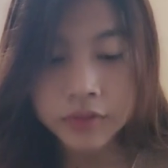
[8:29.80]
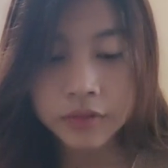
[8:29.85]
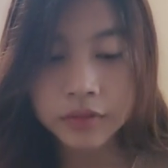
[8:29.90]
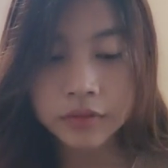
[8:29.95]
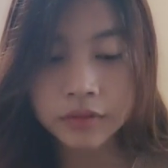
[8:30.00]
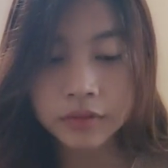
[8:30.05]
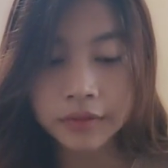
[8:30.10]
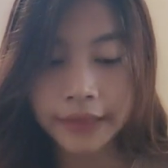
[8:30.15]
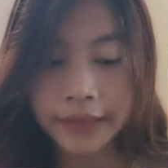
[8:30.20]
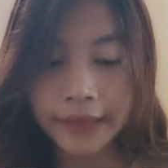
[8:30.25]

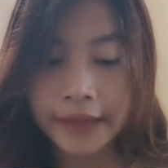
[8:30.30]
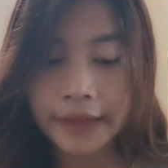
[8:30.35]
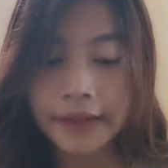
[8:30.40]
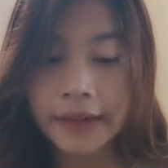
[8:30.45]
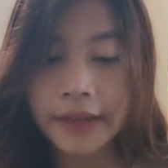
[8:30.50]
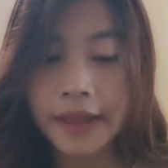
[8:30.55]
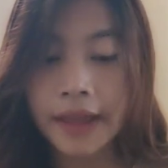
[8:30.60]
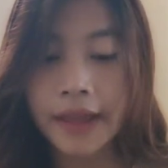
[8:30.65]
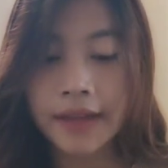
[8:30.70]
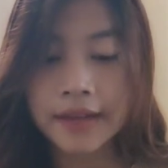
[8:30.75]
10
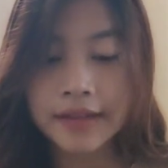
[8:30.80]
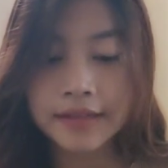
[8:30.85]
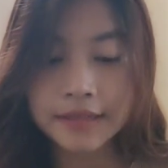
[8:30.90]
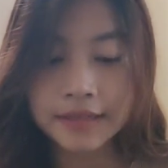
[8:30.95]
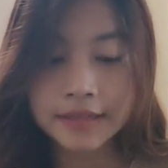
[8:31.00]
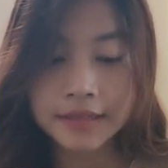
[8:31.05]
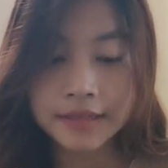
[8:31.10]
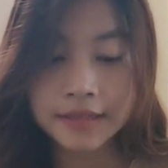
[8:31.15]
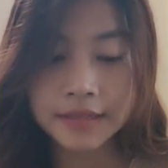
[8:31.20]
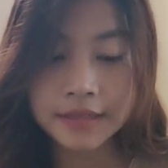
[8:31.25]
and
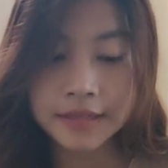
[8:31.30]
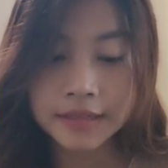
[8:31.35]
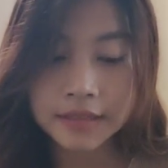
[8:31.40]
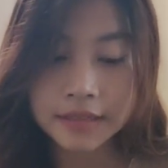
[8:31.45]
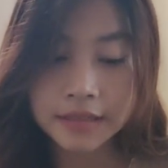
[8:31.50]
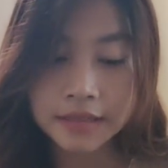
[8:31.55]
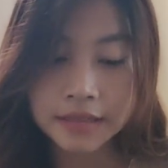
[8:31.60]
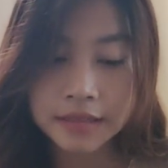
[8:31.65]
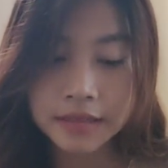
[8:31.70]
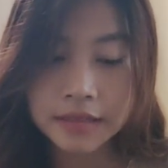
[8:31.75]

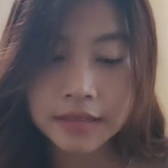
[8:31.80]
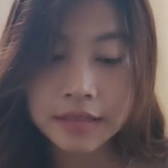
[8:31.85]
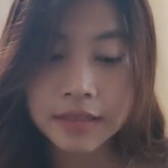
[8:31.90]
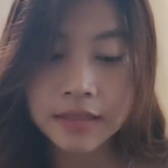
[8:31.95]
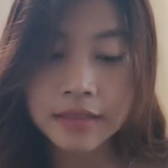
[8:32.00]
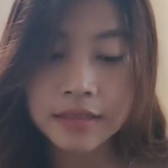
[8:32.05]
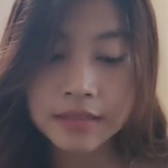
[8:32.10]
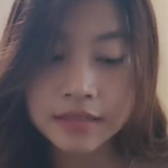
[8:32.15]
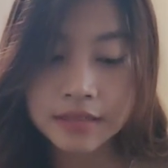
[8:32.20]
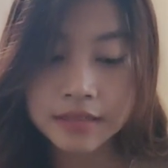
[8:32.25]
66,
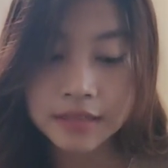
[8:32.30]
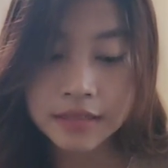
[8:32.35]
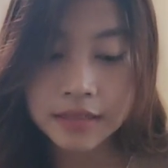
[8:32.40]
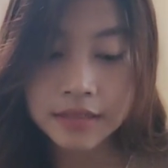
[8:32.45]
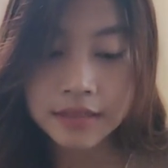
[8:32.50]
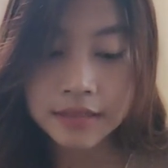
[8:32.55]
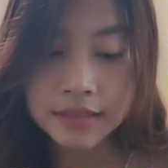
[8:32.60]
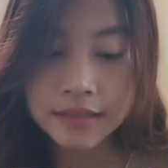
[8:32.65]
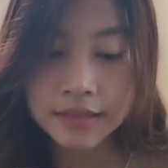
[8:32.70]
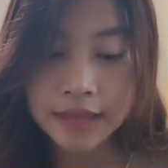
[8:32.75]

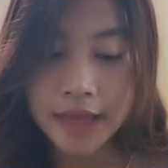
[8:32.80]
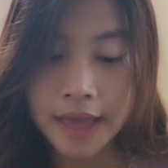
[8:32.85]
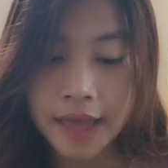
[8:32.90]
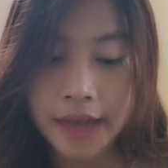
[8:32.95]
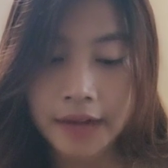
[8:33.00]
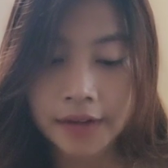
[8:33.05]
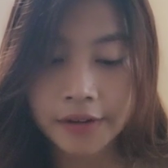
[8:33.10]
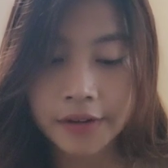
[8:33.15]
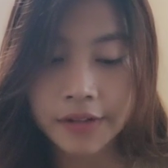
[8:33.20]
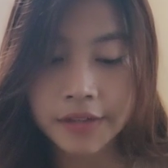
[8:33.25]

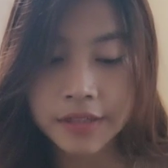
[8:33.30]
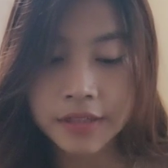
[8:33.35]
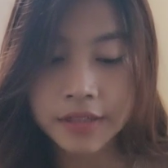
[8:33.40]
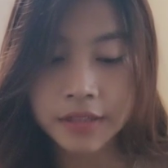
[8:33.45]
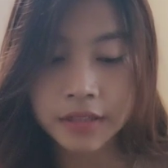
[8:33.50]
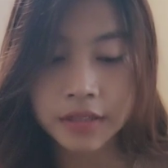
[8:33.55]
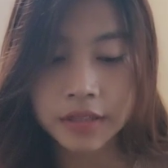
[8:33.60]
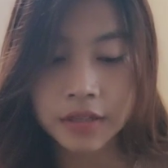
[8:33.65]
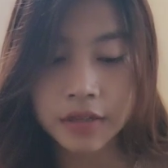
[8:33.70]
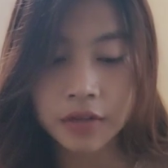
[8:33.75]
and
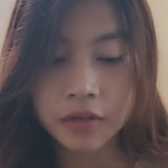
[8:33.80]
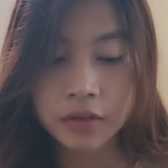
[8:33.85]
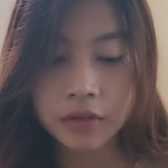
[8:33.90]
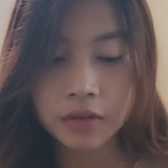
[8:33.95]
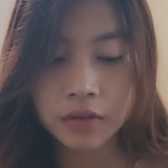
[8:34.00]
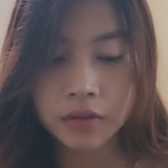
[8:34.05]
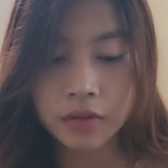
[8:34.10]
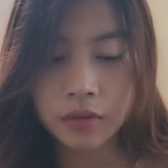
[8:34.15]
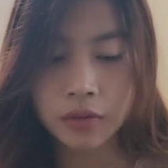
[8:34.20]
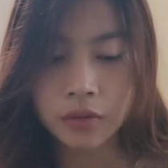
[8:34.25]
result
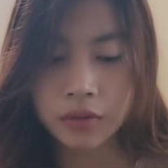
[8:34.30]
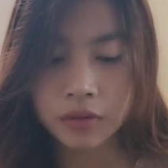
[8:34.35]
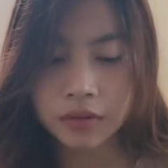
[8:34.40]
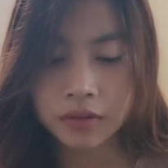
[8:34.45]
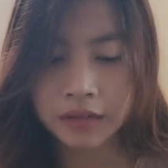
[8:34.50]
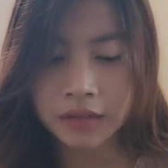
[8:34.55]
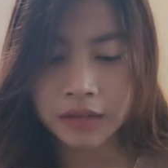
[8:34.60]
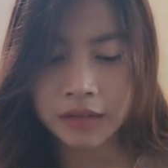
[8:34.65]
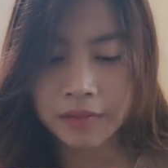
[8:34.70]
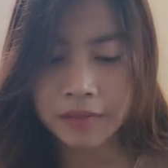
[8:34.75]

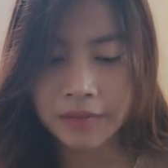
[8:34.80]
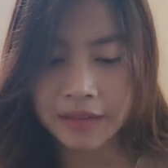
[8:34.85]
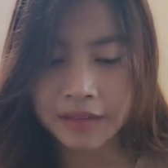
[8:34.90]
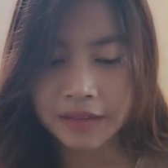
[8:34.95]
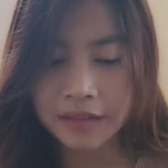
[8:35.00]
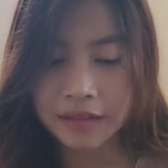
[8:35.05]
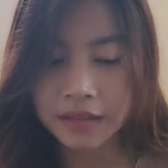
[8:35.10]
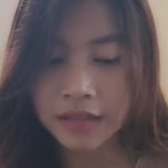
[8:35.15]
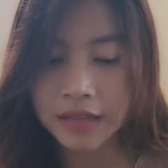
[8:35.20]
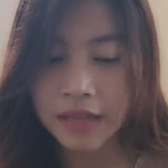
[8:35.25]

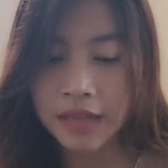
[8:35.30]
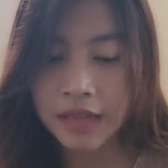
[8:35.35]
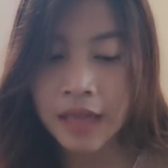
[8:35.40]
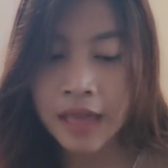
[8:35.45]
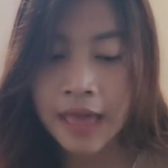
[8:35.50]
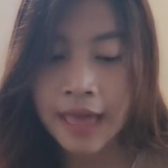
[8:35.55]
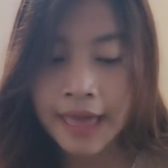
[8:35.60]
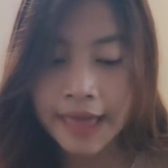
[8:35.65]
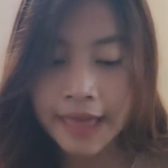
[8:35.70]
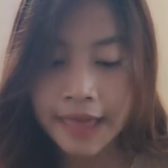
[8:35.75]
ultimately
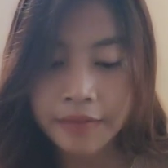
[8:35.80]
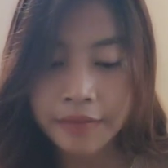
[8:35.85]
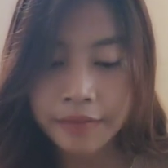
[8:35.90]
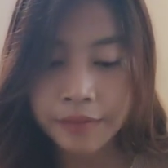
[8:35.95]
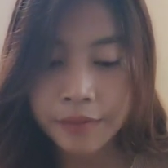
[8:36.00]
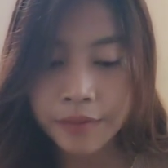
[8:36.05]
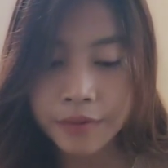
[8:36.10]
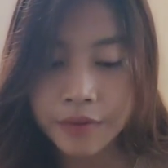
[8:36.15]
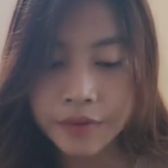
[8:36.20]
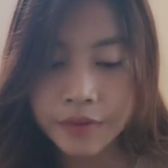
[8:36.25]
in
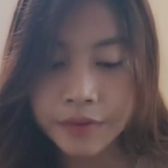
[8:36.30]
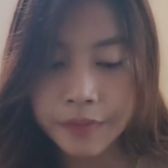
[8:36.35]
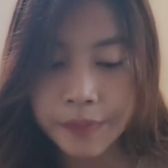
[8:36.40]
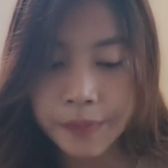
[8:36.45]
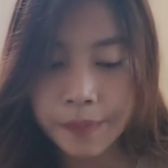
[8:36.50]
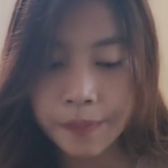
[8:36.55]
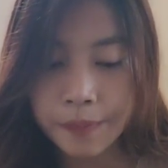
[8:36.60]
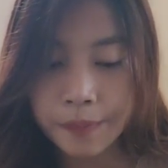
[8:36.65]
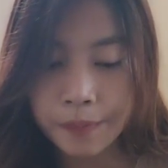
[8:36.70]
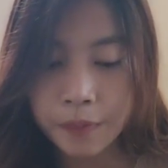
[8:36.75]
political,
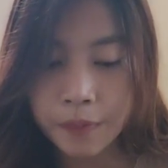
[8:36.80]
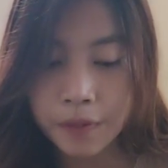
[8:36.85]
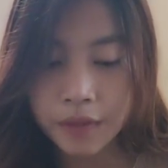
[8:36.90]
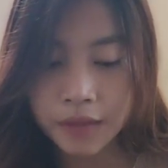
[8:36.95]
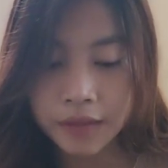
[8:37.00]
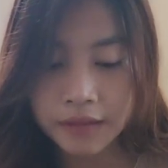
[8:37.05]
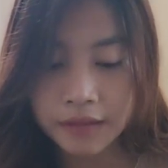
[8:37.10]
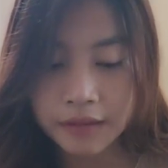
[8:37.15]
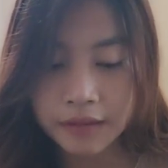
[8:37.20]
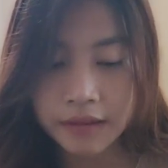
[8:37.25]

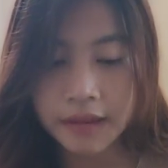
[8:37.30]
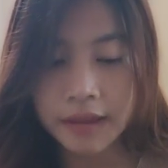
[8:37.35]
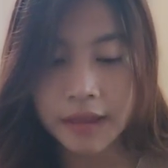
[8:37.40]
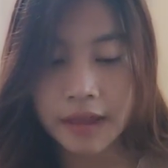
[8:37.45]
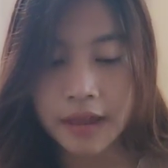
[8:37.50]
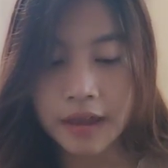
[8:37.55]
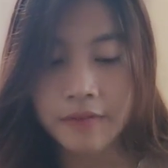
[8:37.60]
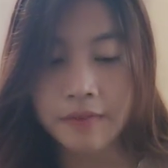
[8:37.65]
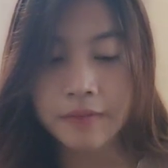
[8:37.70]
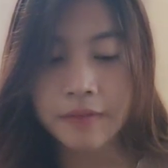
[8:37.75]

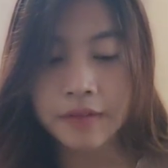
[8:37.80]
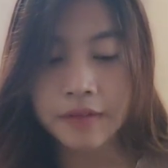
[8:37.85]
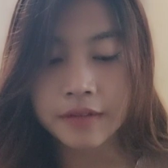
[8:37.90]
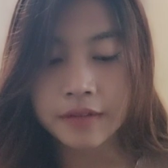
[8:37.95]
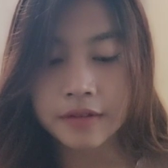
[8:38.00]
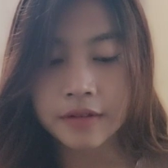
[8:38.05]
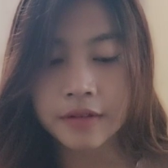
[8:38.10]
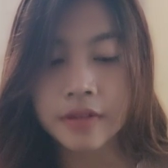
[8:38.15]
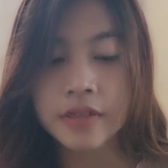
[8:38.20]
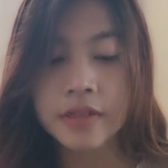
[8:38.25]

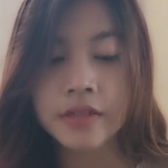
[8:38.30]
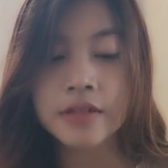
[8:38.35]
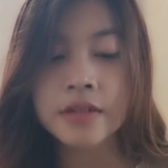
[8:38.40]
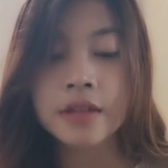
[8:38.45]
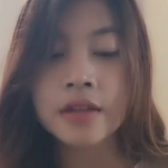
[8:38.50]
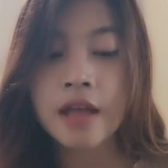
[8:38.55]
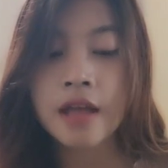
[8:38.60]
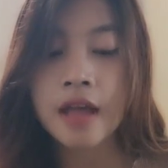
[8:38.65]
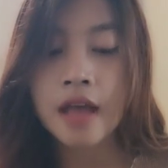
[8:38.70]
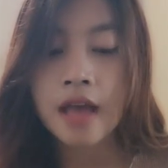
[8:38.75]
administrative,
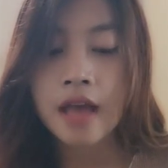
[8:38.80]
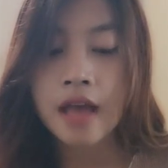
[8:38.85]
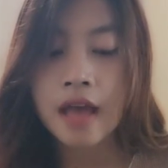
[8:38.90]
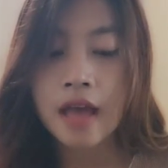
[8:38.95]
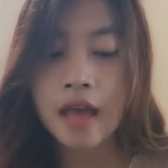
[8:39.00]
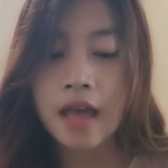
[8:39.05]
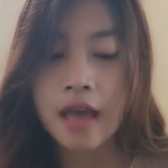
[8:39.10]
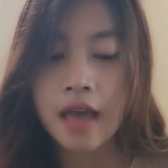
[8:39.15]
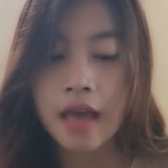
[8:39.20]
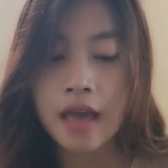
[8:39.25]

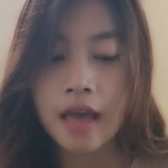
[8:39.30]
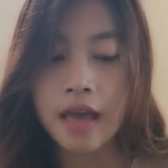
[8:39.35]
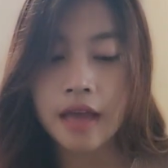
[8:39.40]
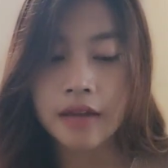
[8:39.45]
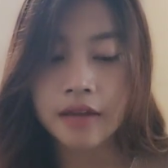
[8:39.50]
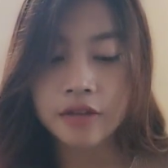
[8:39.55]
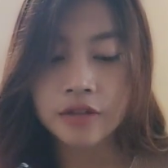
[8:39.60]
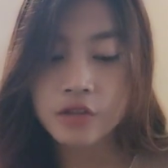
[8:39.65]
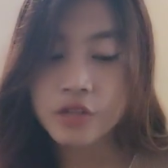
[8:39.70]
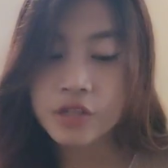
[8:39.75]

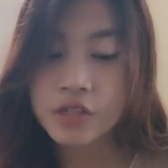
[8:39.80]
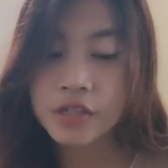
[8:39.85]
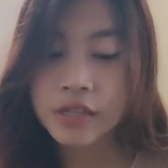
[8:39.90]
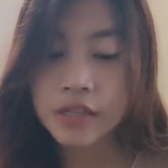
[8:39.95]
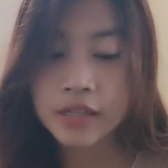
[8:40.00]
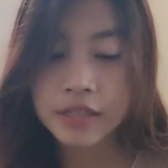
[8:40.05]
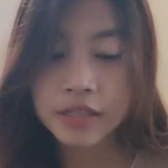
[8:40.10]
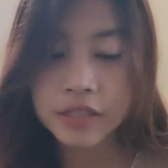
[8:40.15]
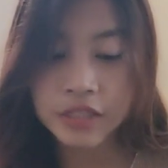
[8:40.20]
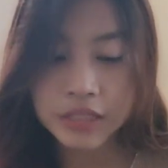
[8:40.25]
and
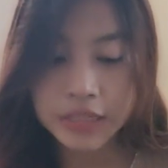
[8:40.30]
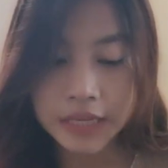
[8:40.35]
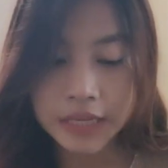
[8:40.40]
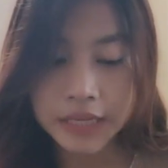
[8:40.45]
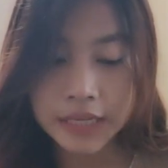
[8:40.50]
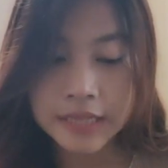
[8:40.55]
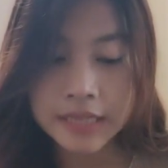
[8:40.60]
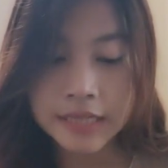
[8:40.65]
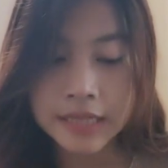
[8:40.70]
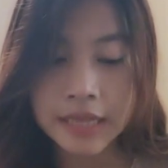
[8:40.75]
social
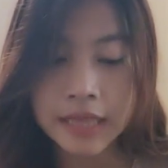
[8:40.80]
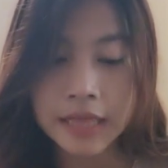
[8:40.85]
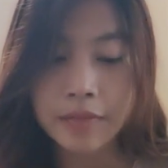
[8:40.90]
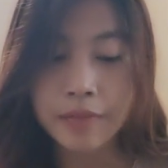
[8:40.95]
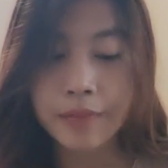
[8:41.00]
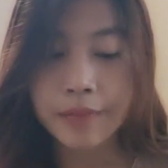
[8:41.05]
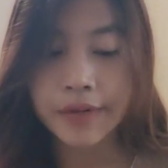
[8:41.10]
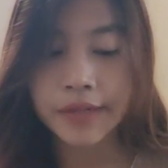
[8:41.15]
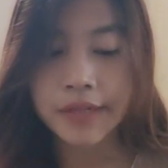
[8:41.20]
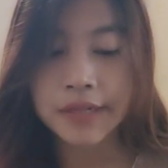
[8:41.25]
change in the
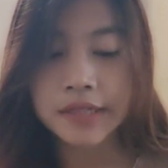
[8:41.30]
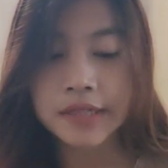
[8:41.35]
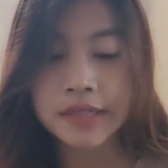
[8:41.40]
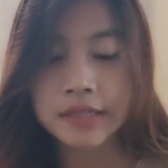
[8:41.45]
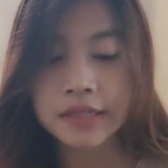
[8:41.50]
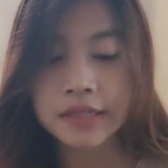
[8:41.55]
British.